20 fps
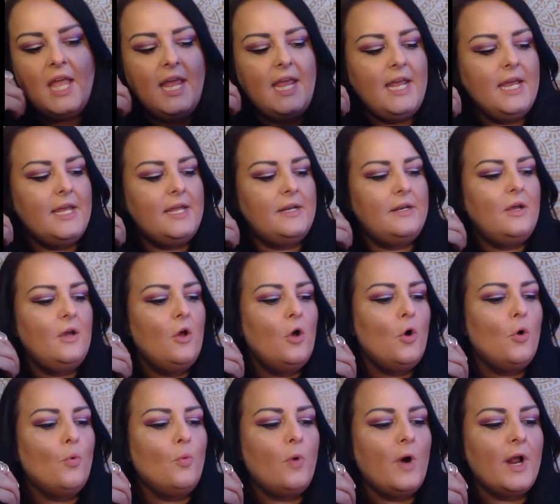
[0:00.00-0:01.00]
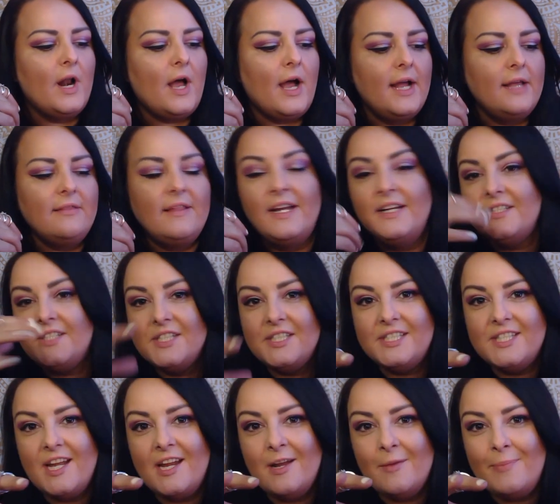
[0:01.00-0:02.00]
And what I like to
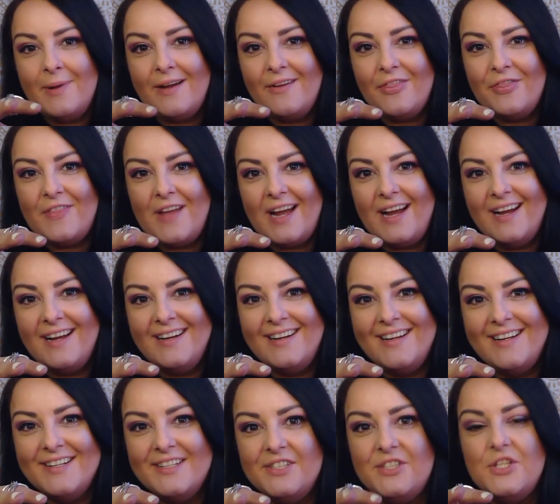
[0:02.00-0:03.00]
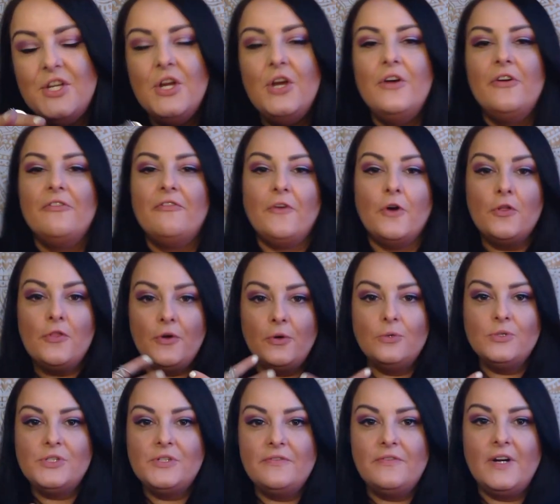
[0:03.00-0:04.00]
say about that is for
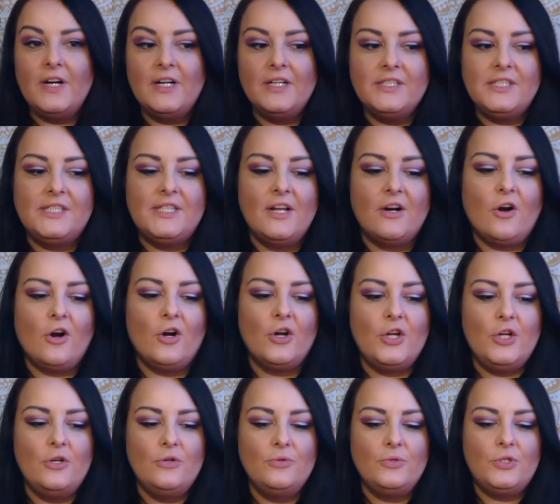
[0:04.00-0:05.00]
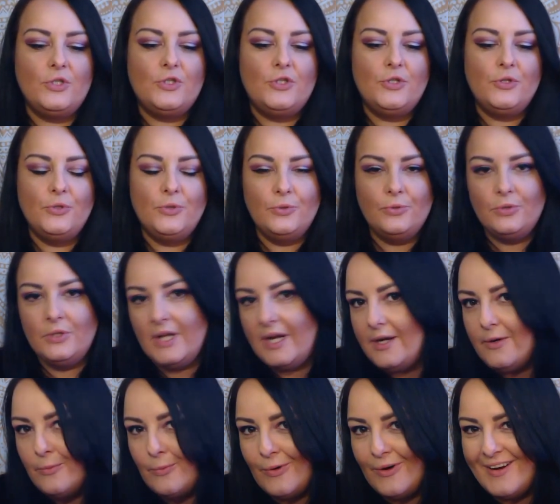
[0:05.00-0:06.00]
those of us that are used to
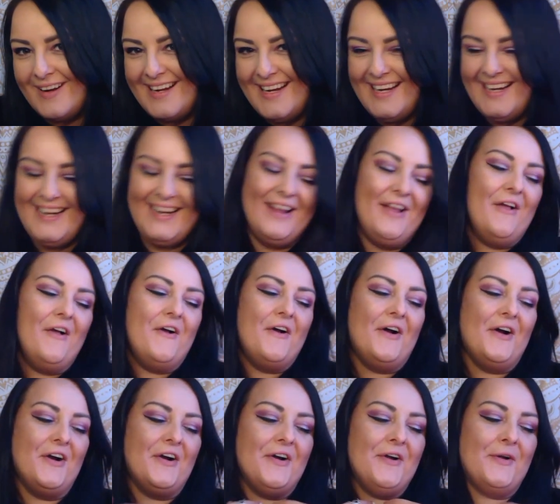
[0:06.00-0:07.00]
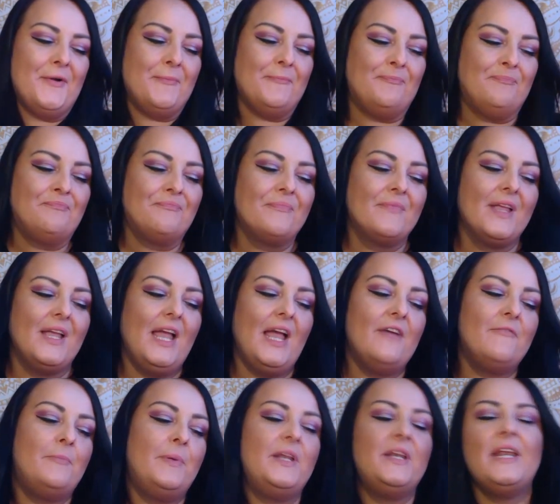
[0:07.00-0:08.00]
light working, um,
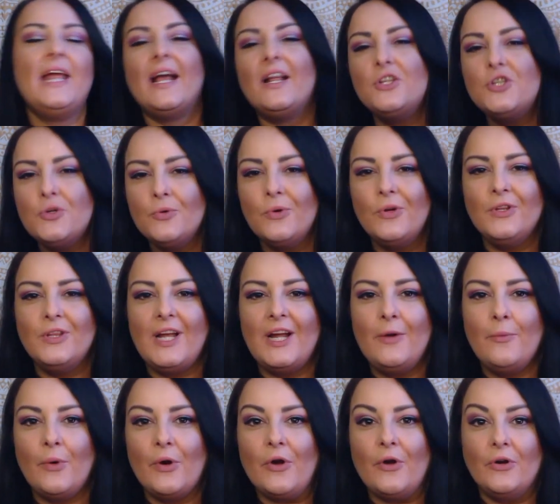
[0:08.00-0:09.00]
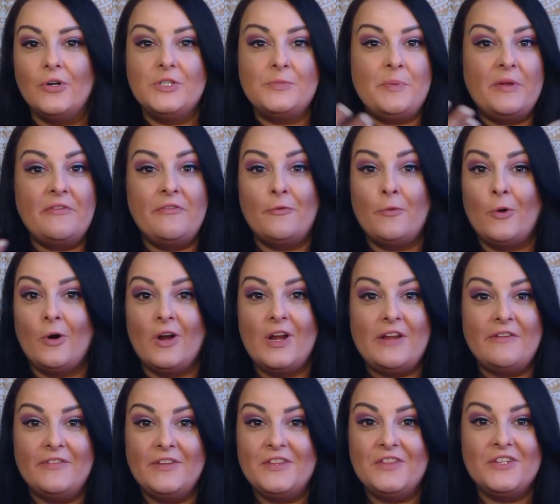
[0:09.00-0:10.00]
have been natural light workers before
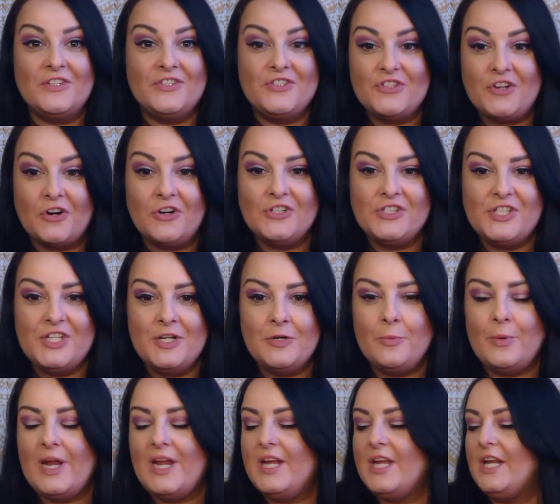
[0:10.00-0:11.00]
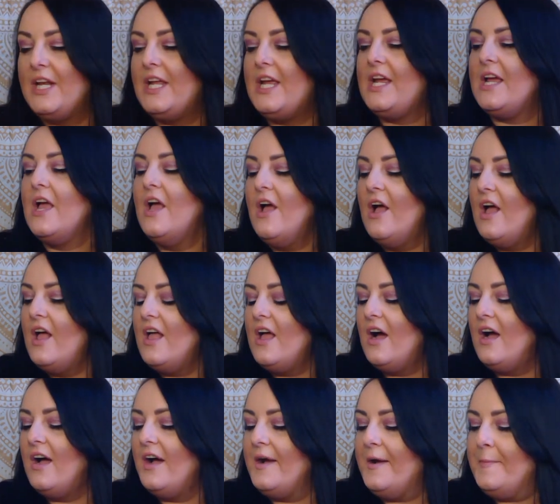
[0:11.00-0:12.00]
even the Star Seed awakening.
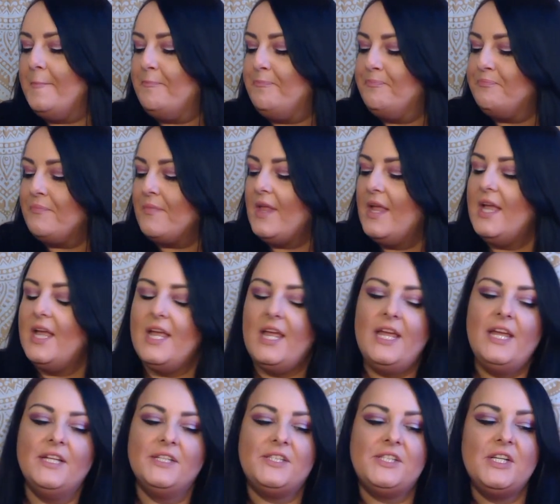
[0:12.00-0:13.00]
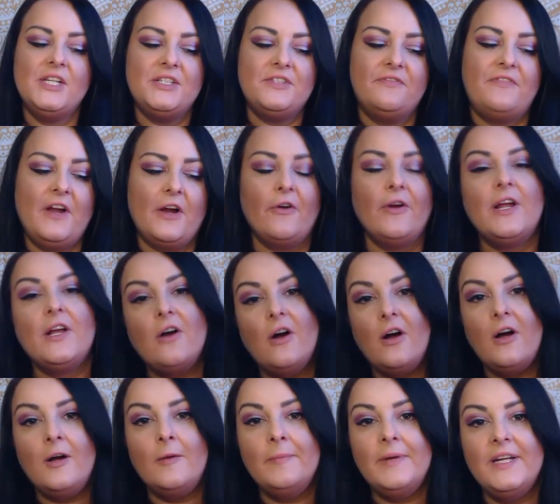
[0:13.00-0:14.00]
Um, it's it's very
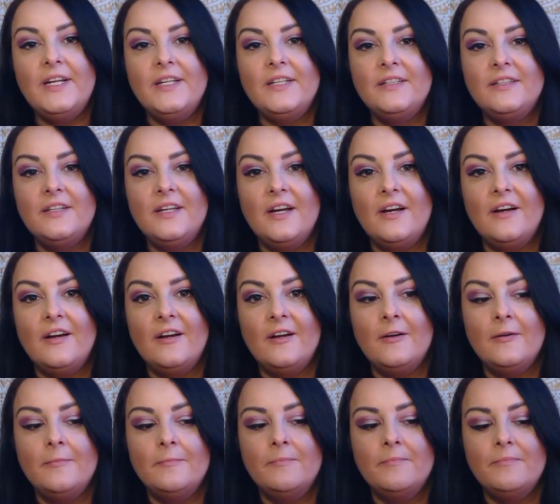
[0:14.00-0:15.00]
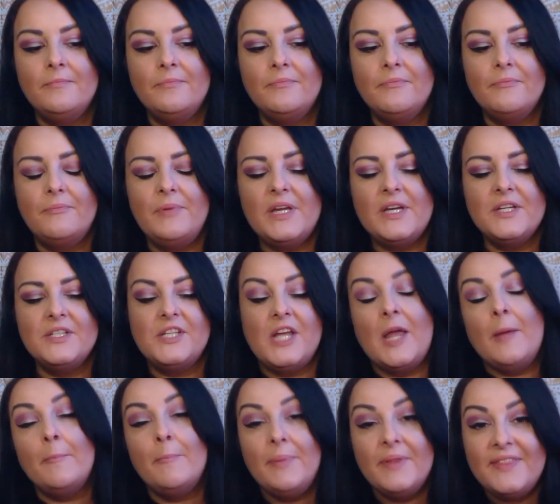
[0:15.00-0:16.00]
common um, because
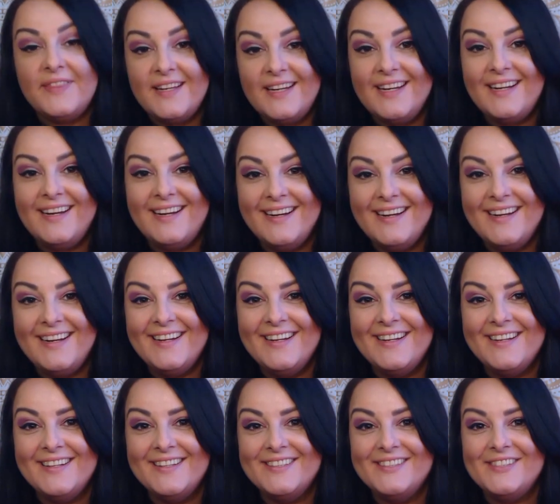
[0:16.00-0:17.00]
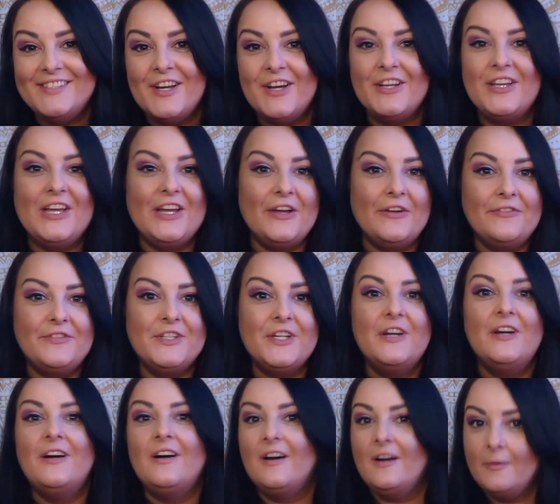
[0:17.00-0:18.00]
empathy is a gift
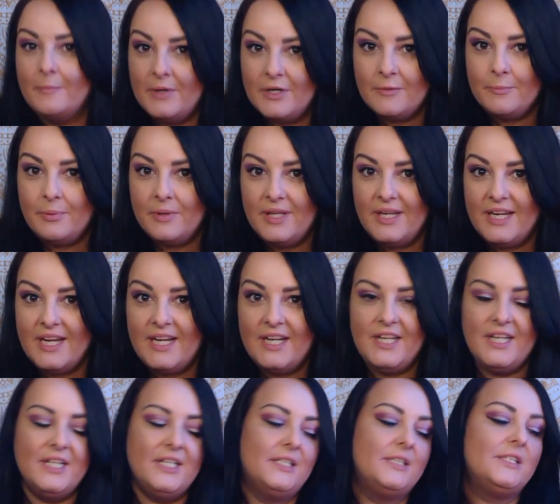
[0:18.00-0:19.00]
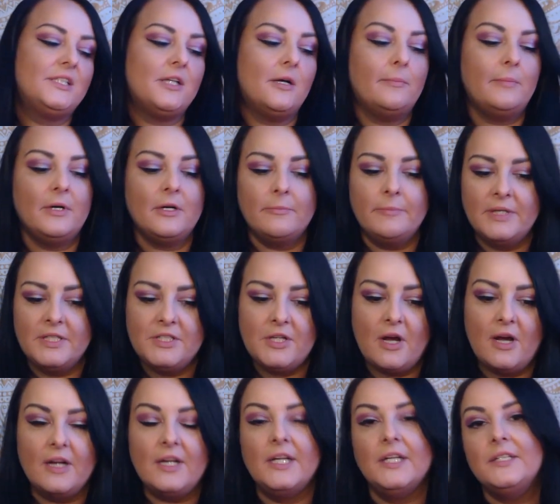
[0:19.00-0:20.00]
among Pleiadians, among
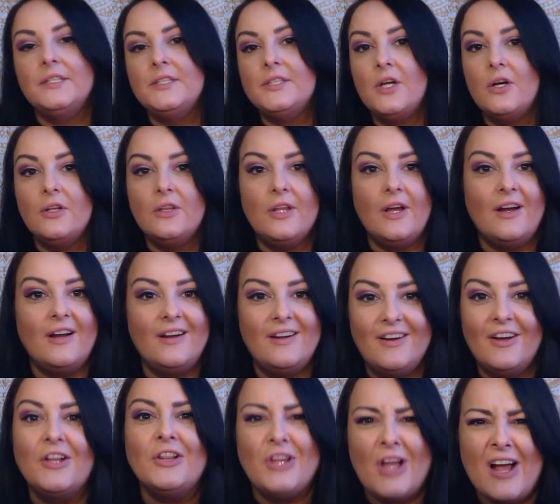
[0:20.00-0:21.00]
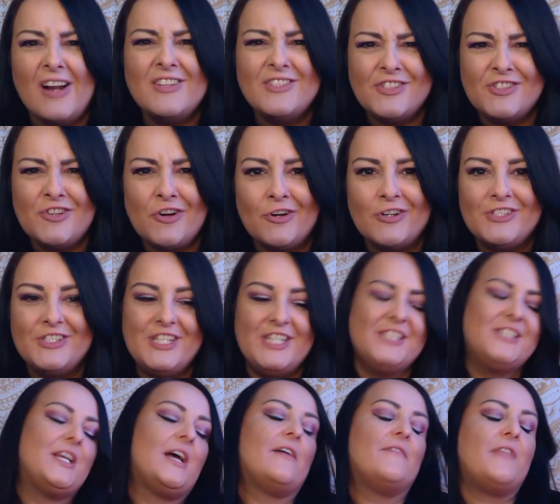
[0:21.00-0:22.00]
Mintakans. A lot a lot of Star
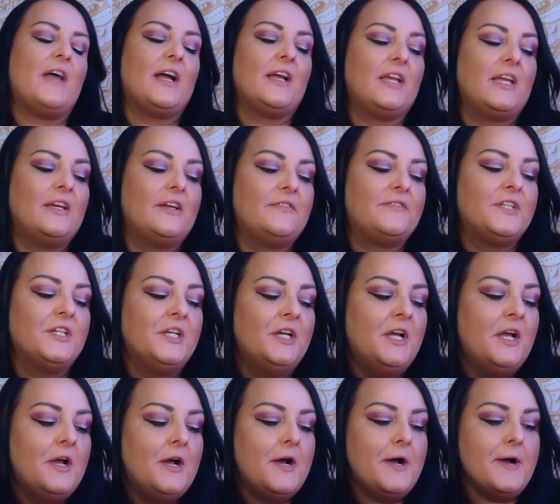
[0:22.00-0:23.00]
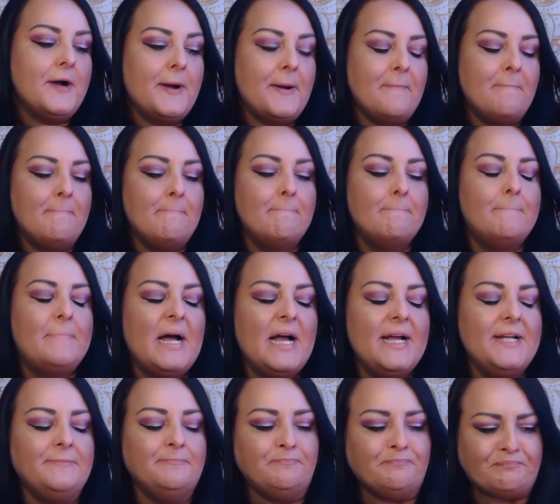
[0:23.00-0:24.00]
Seeds have that gift, um,
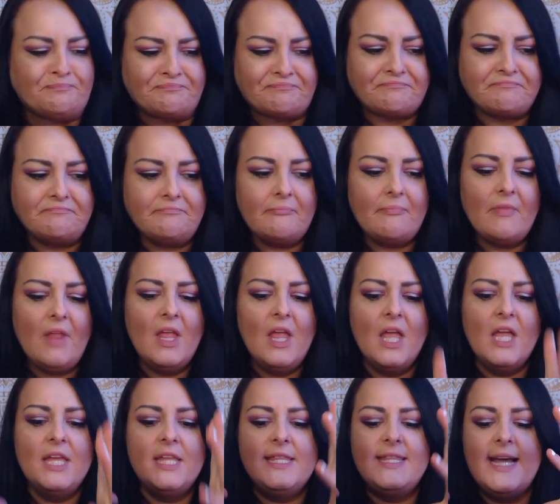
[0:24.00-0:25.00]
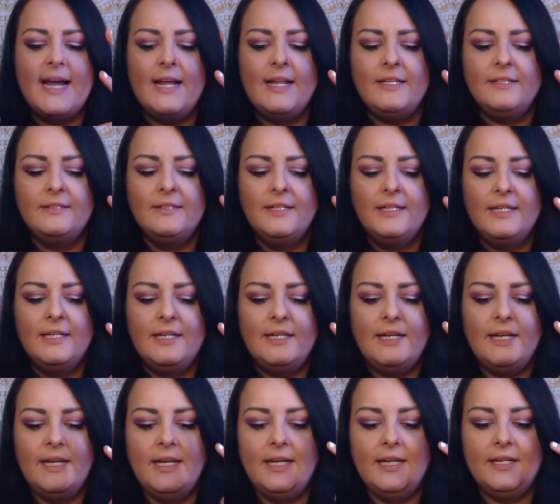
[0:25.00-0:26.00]
but that
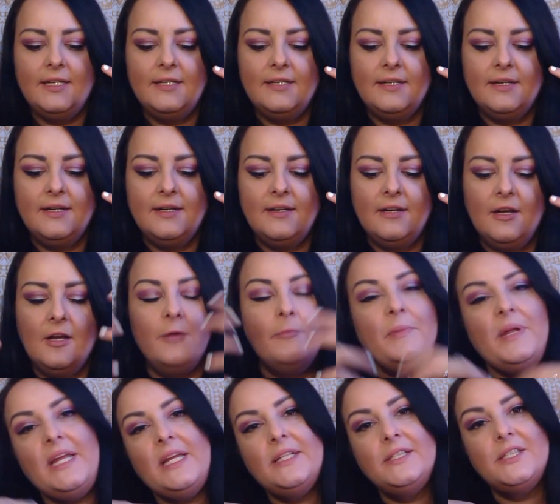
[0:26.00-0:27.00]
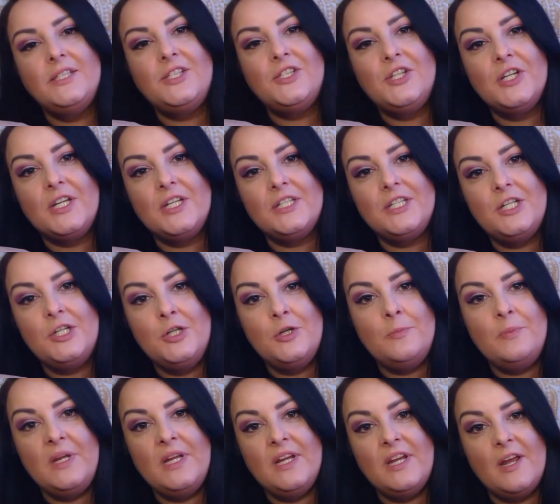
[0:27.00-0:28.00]
in a means to continue
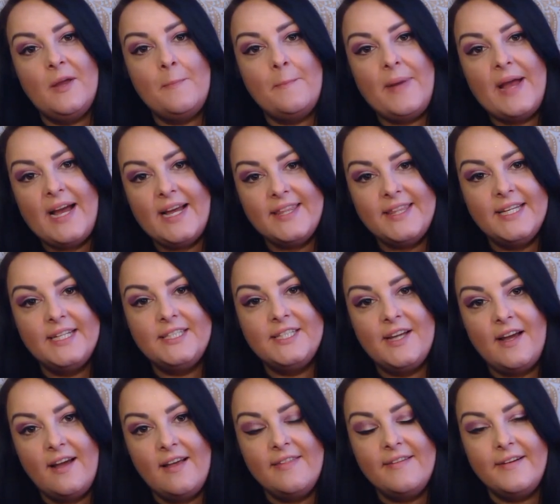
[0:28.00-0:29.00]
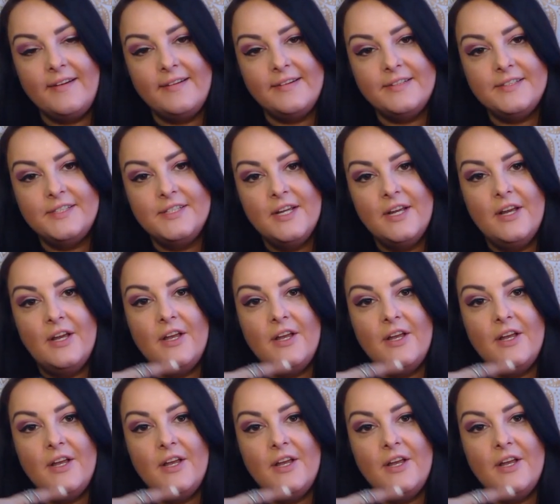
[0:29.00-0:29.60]
being empathic to others